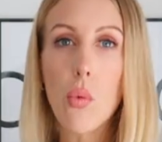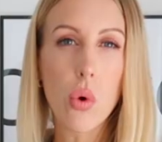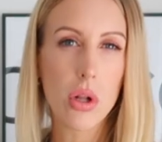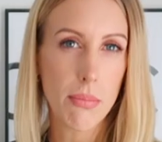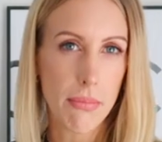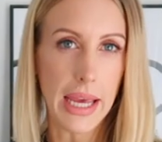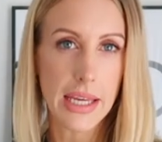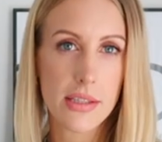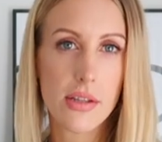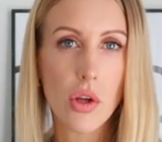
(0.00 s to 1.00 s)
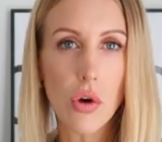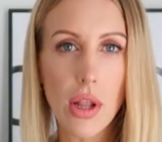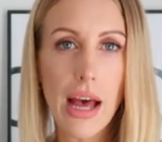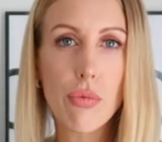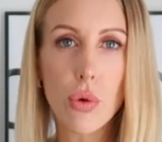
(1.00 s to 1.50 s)
wool mix, so they all
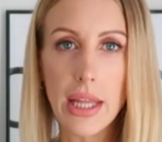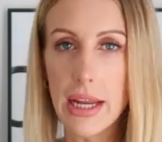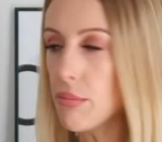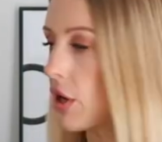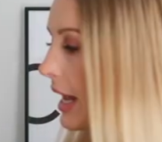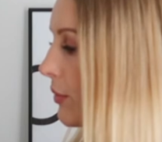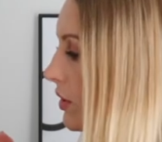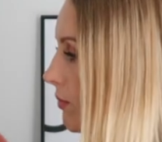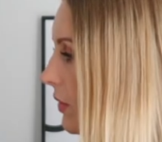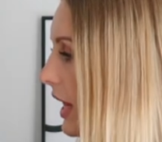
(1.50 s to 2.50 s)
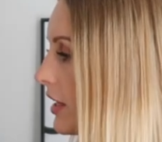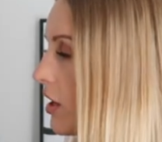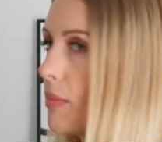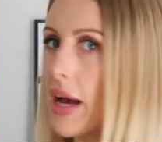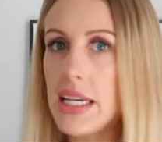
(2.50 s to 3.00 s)
have wool in, but I will let you know
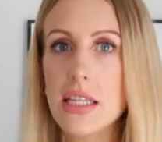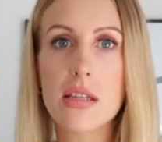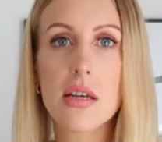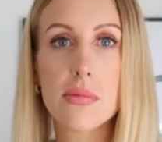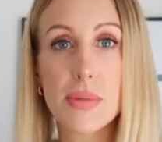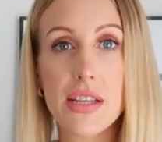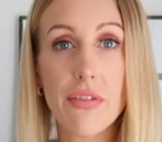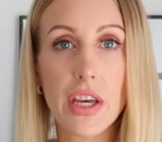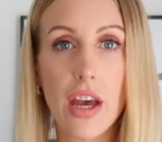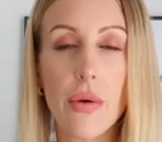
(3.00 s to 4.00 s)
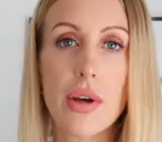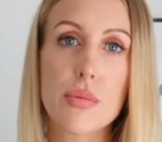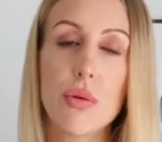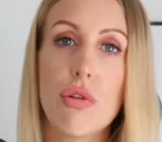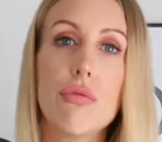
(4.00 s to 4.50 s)
about each specific coat as
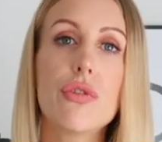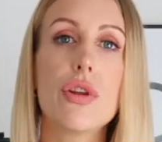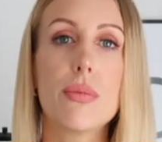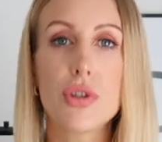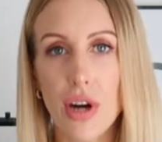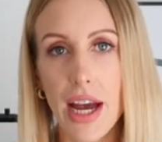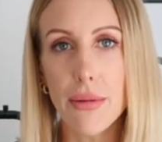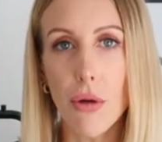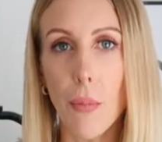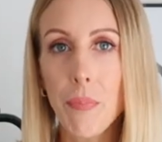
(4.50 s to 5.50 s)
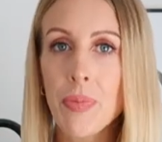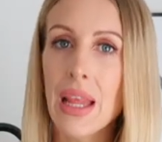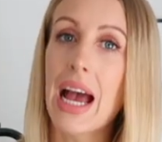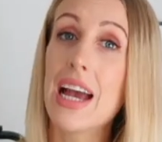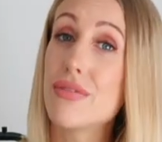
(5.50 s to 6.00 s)
we run through them and try them on.
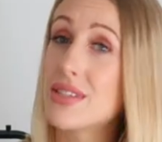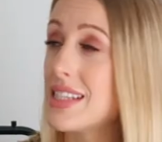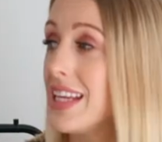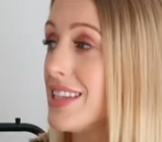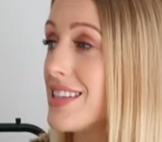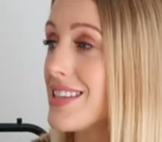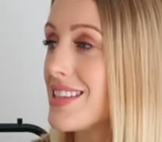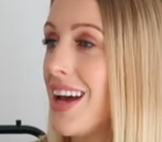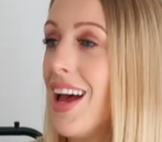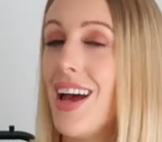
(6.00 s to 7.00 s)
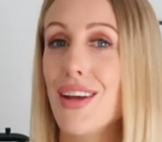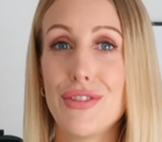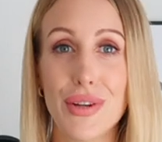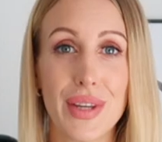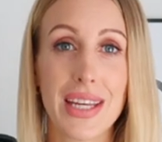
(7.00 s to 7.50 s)
I have, since
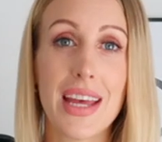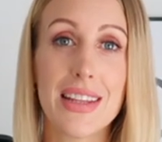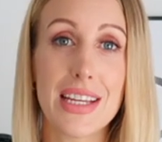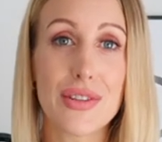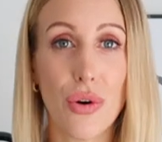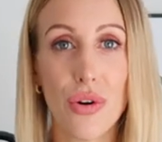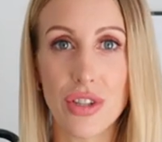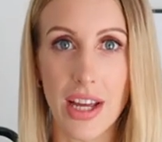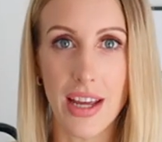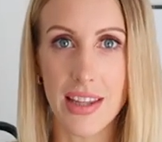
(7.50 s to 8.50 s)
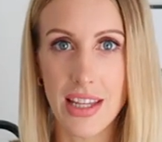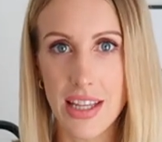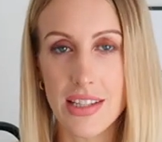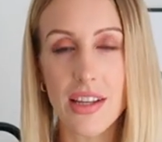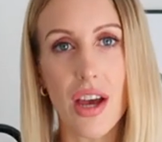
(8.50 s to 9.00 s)
doing this order and
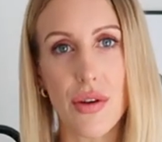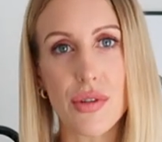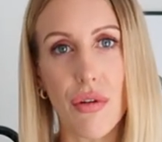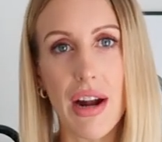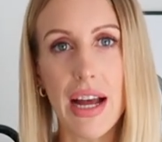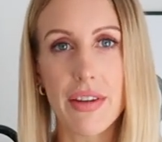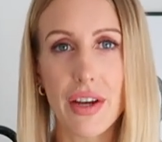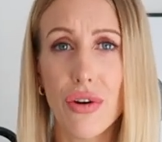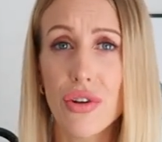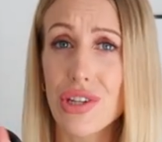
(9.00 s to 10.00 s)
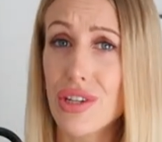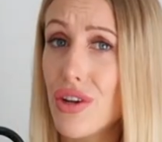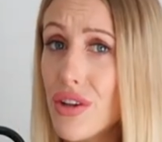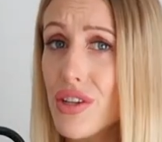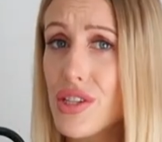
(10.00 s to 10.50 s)
these coats arriving, ordered
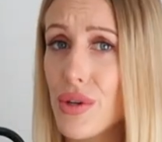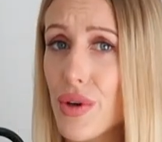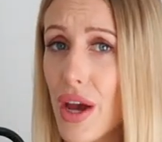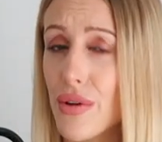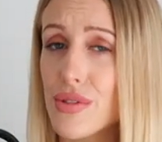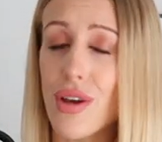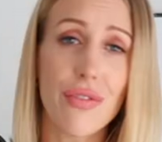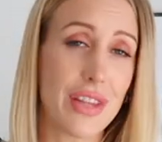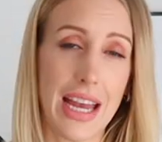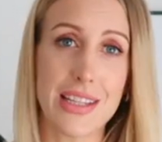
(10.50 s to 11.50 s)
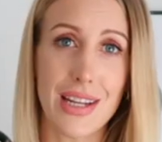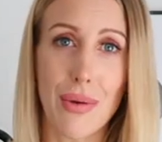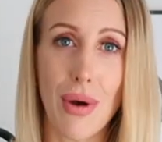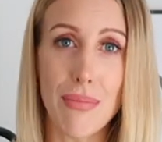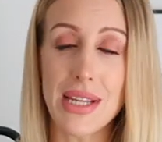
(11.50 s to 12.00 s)
another two coats off the H&M
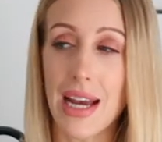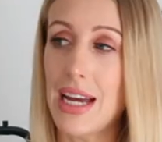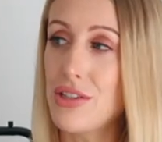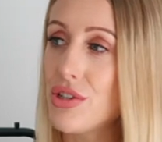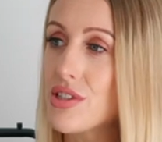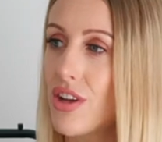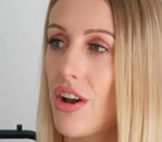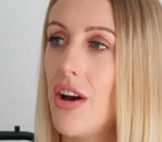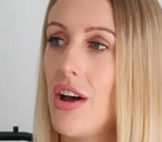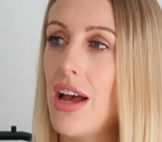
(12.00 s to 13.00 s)
website. I just cannot